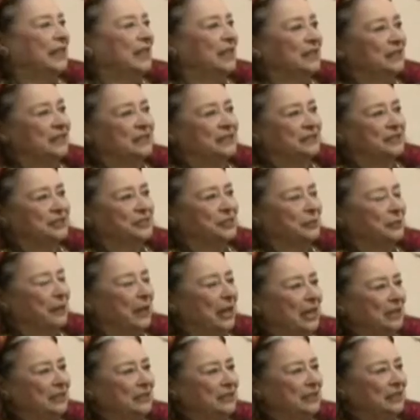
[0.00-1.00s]
and
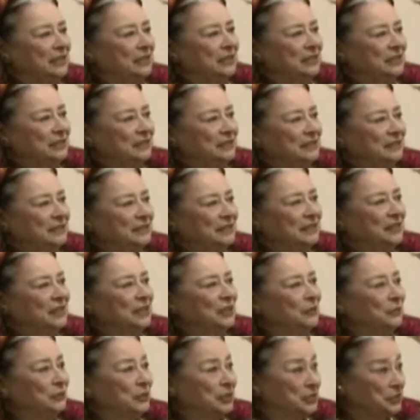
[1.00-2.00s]
Subotnick. And
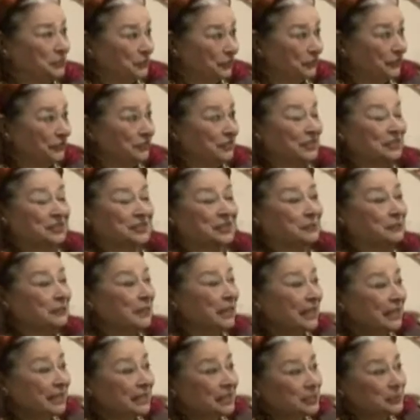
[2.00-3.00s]
Subotnick. Was, to
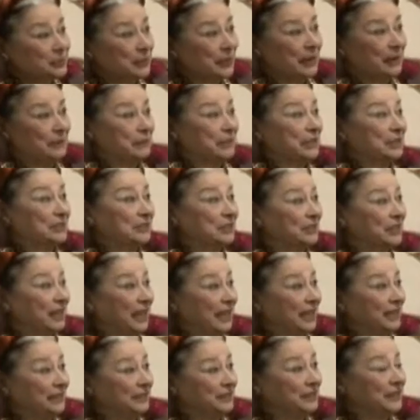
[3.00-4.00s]
me, experimental.
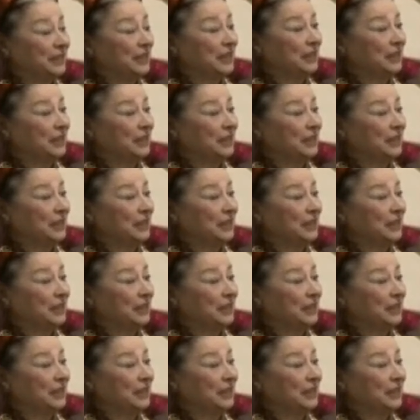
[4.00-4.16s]
I oh, don't